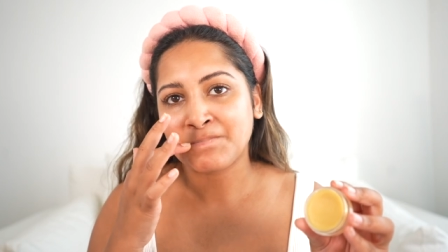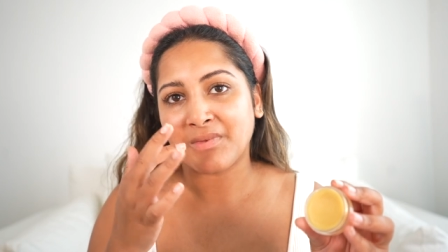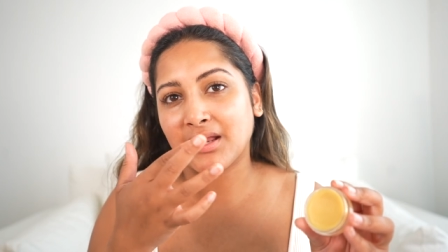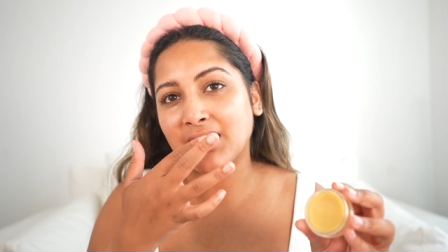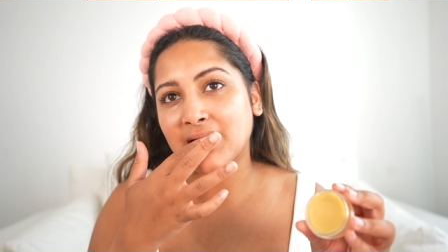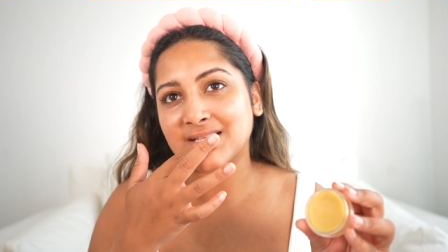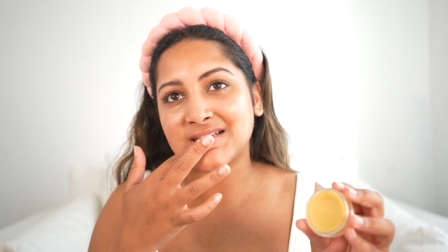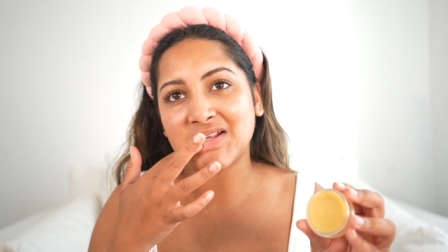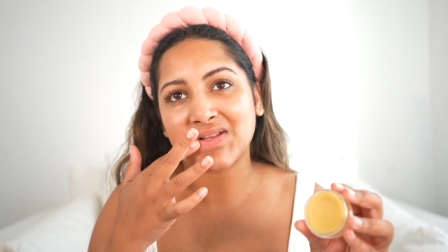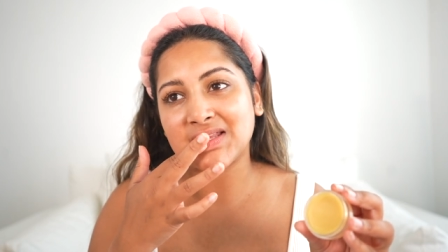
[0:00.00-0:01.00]
And it has
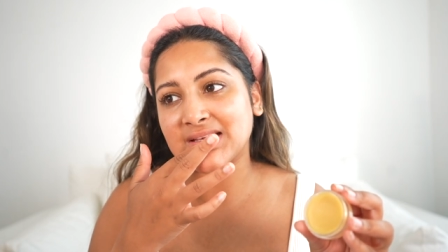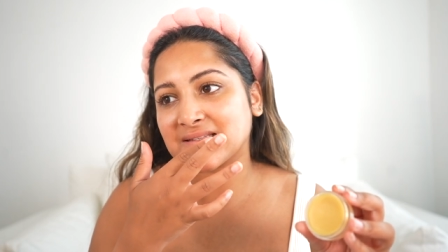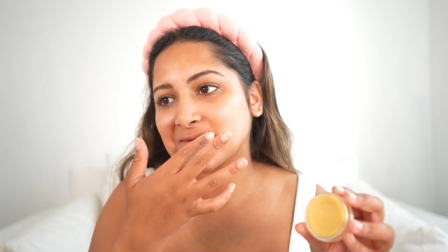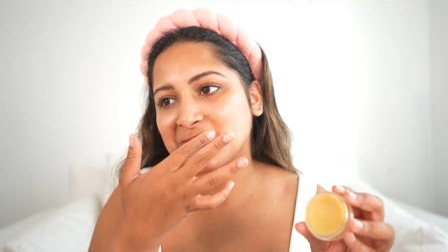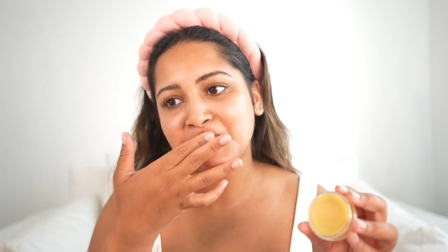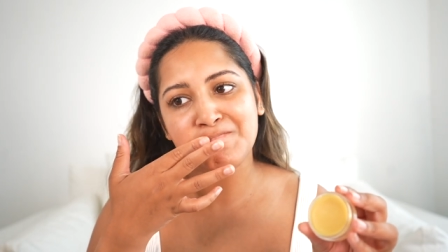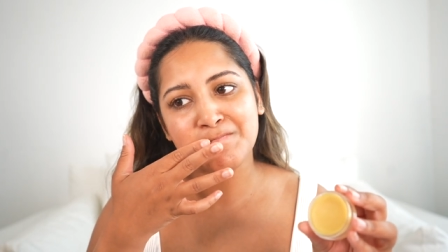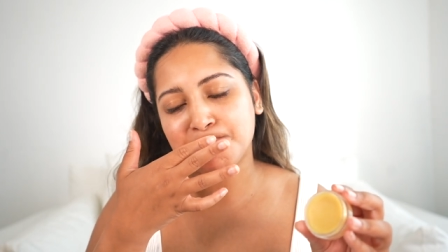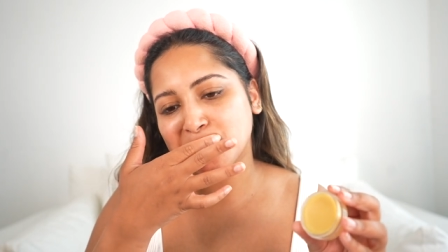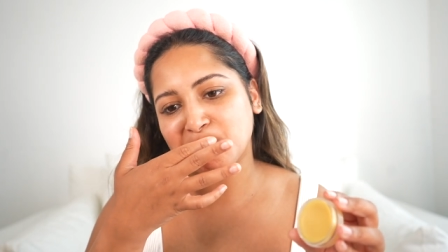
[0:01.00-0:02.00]
kind of this
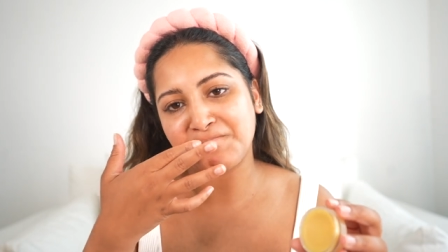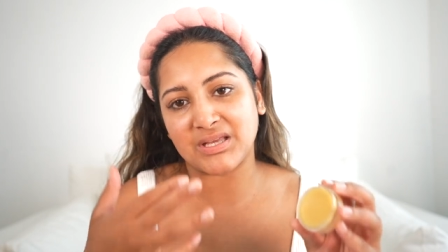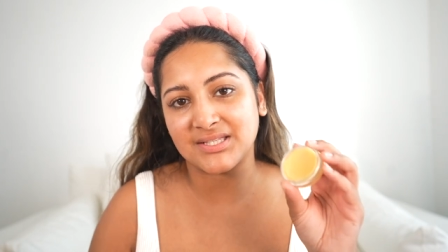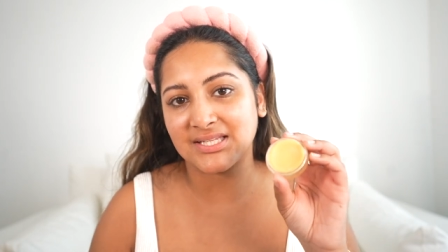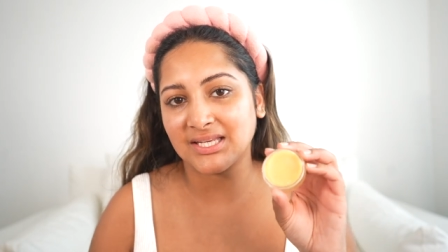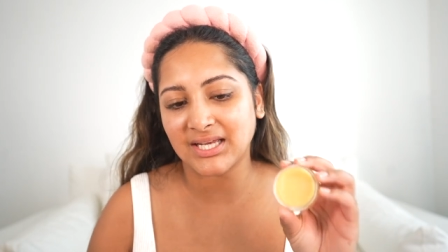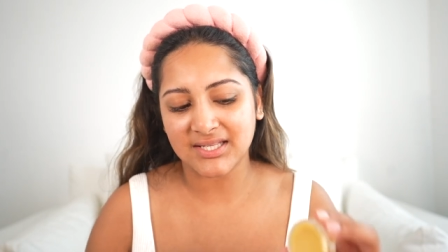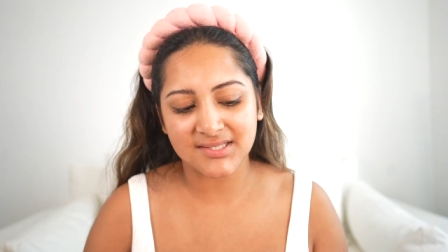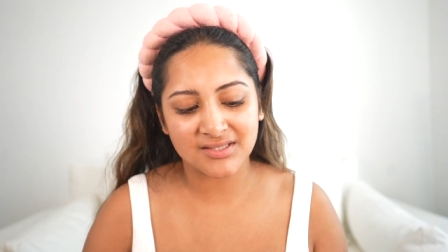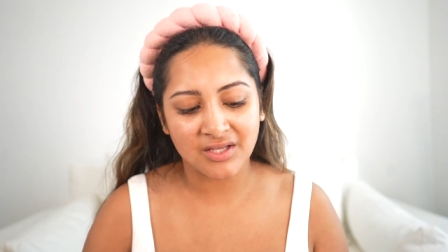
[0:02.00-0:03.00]

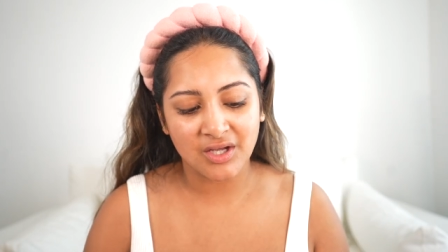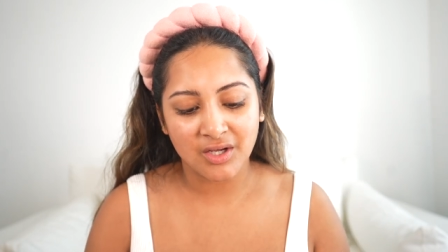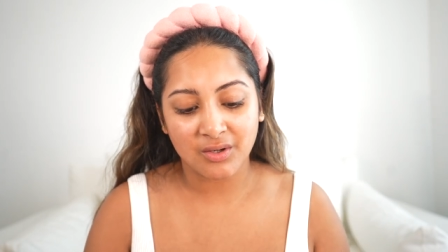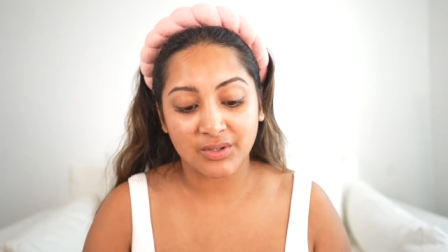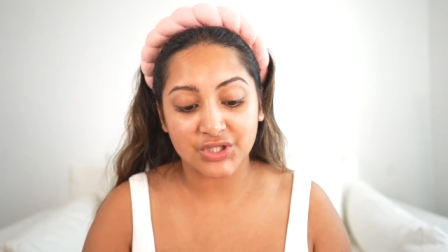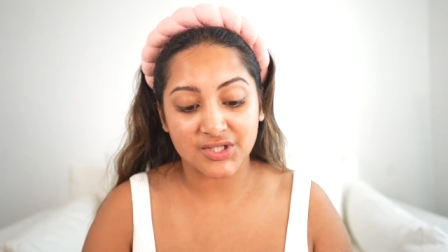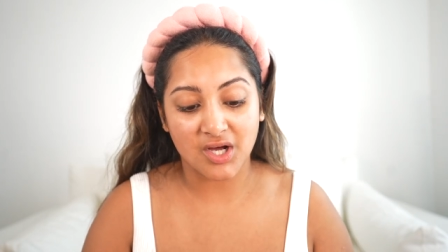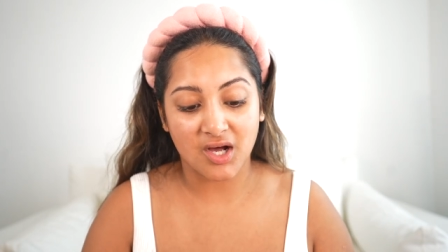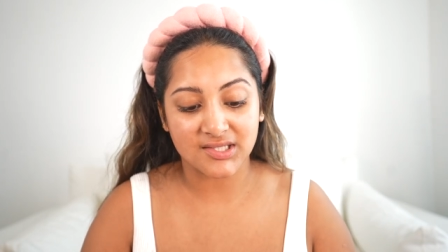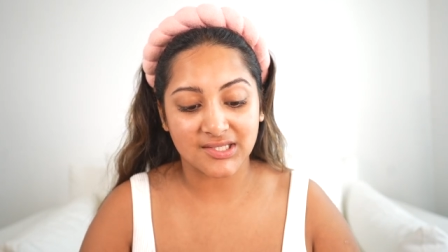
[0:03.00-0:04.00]
mintiness, which is
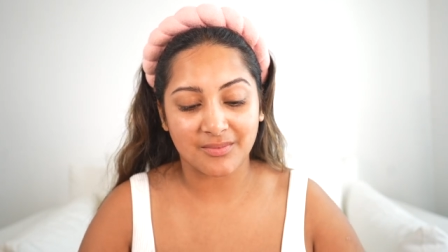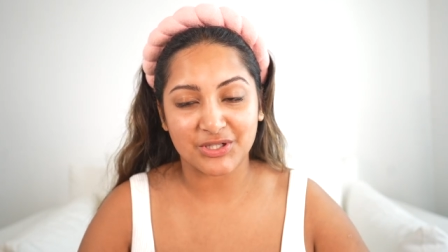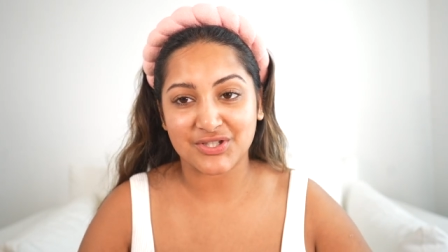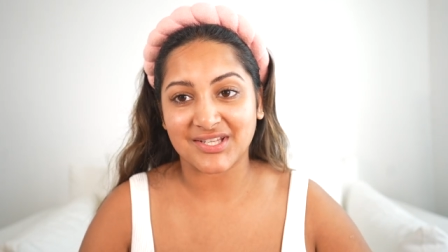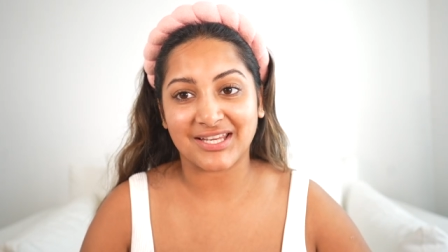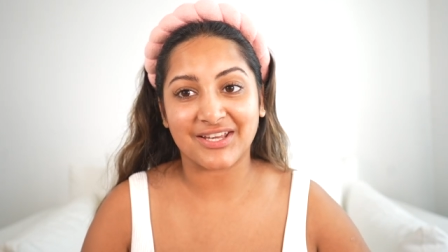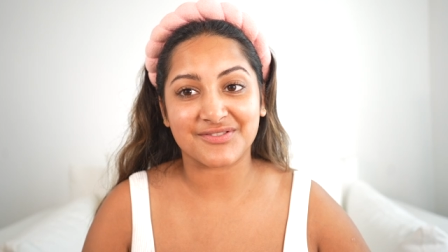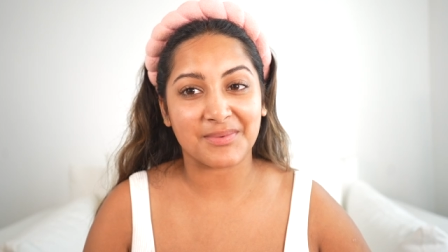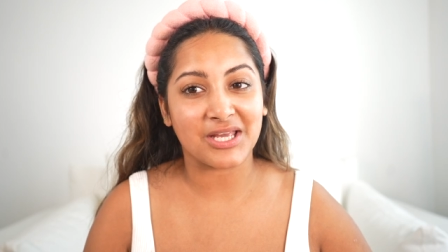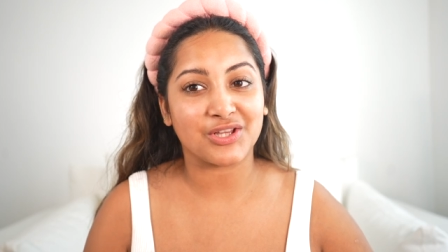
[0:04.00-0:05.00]
awesome. It just like
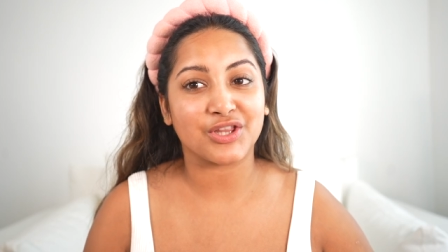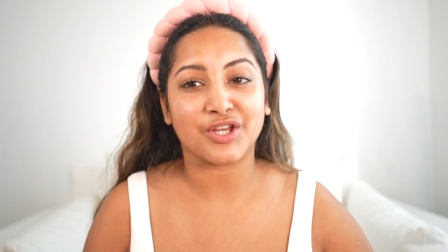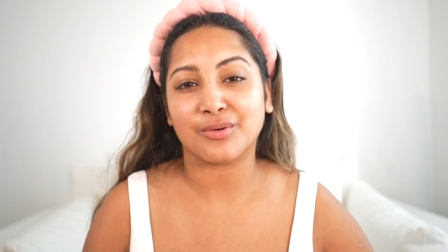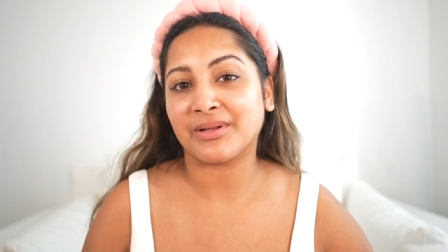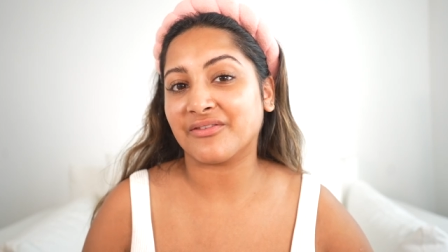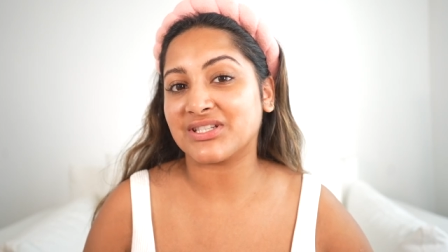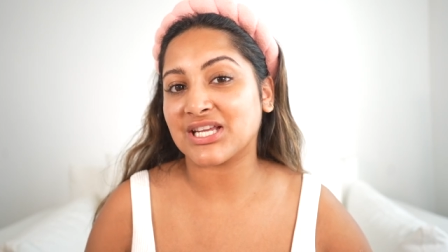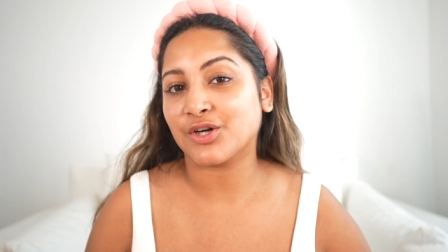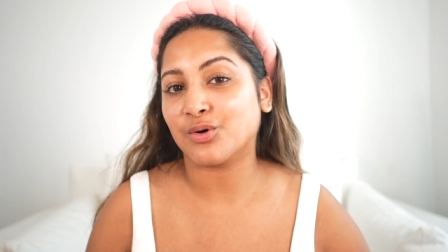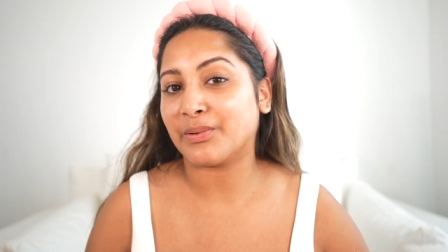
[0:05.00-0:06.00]
gives me a little bit of a
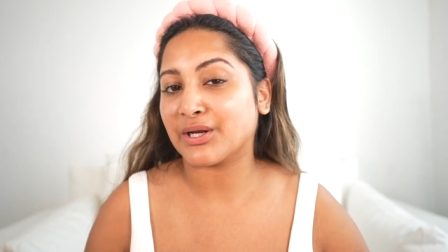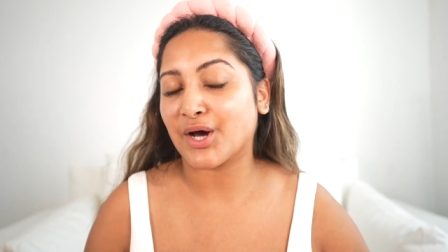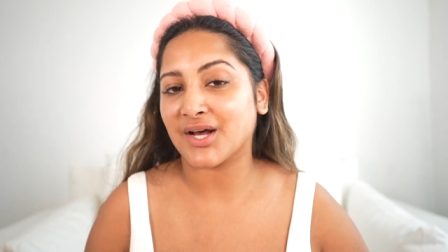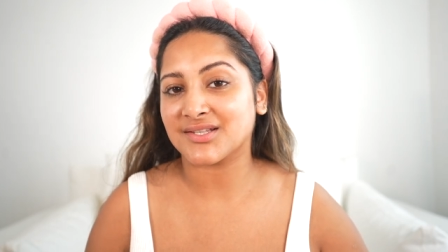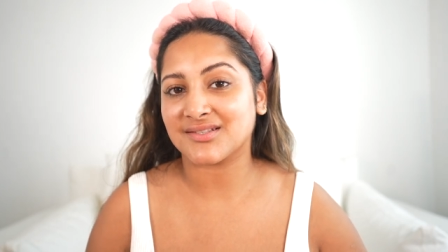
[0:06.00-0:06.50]
tingle, but not